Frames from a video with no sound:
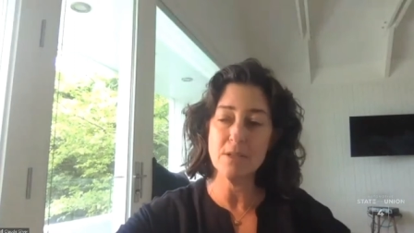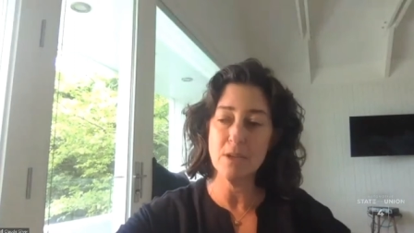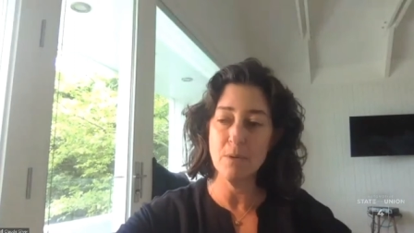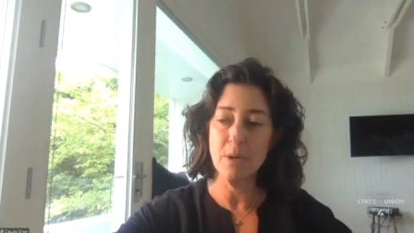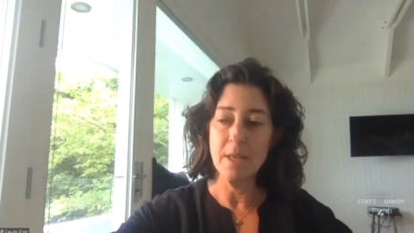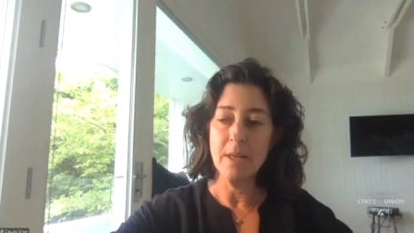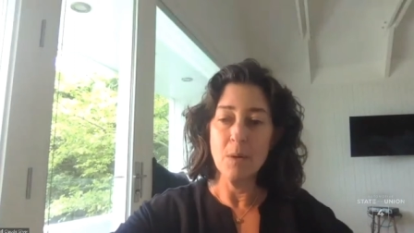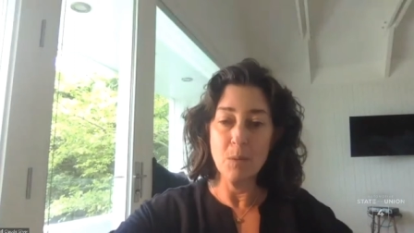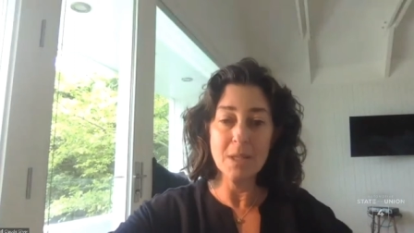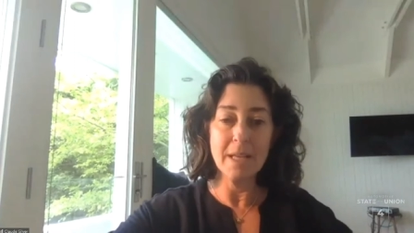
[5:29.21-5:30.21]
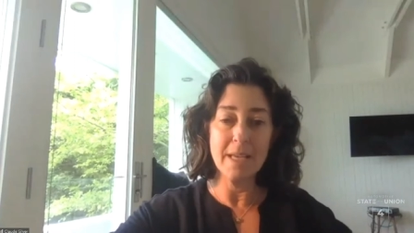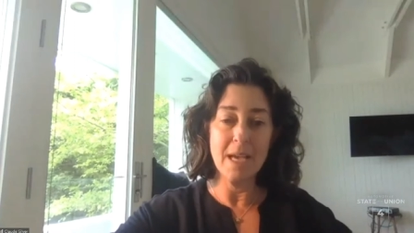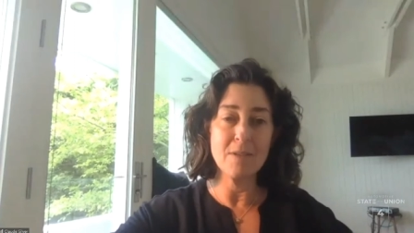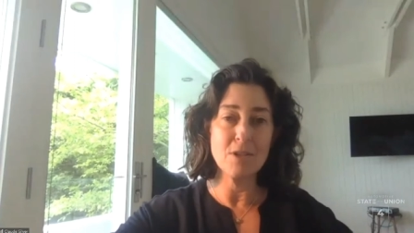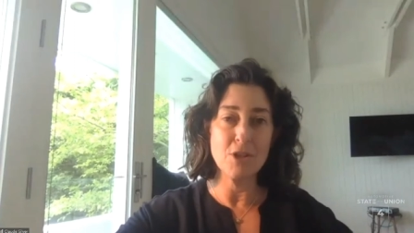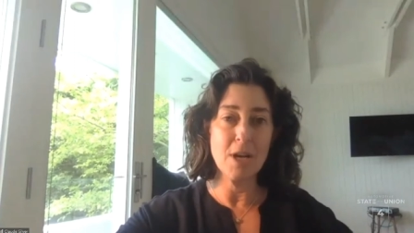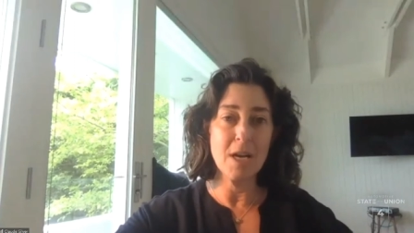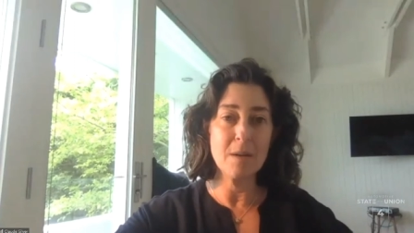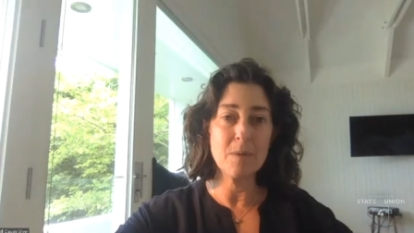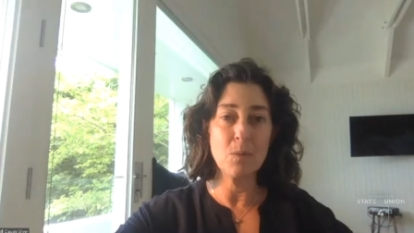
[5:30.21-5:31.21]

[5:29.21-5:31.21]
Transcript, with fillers: So, will I have a job?